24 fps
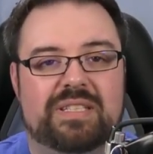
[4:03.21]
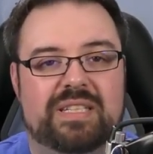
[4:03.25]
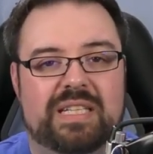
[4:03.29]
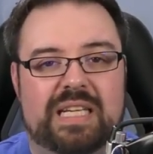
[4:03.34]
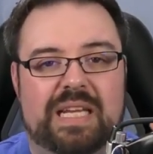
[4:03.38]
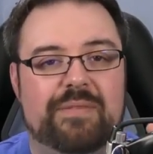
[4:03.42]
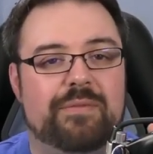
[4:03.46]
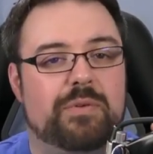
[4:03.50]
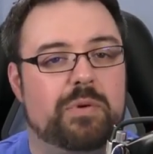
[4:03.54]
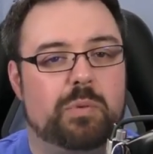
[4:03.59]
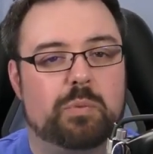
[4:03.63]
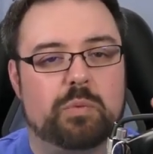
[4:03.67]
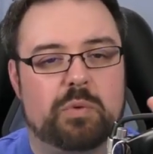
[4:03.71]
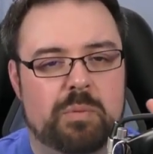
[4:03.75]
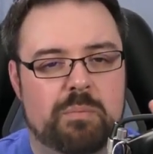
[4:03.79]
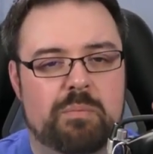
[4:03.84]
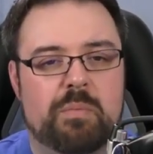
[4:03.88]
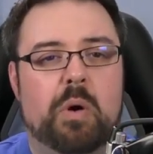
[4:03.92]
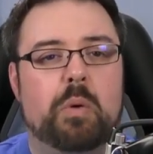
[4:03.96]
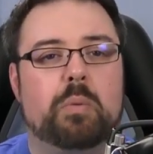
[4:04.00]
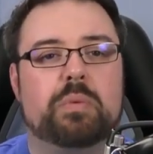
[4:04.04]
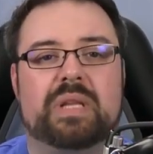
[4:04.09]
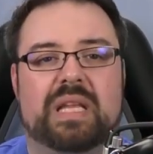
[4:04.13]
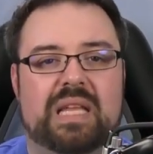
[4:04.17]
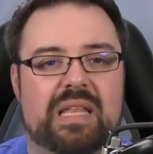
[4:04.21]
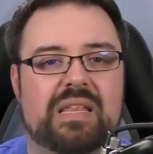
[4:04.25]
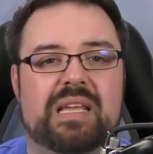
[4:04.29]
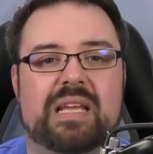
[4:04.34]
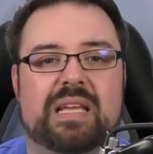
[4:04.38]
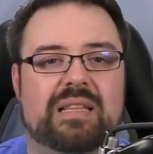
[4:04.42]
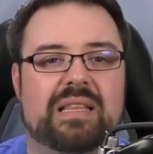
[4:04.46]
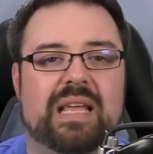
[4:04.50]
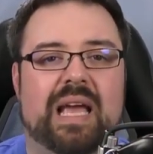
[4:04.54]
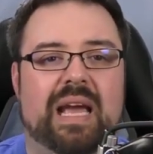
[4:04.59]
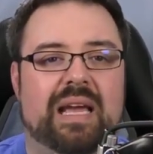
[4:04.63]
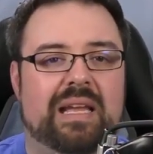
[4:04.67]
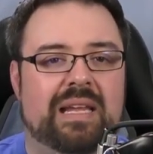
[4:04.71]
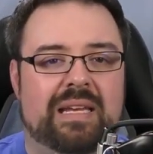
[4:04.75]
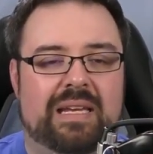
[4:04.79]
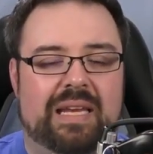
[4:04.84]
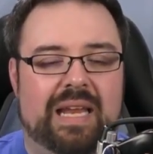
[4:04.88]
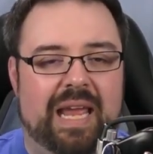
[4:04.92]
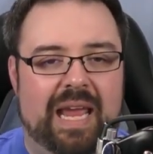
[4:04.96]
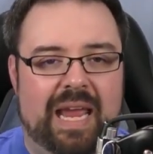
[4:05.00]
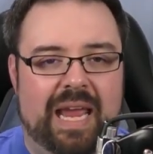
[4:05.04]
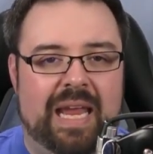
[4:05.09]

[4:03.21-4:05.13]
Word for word: to even remotely think that and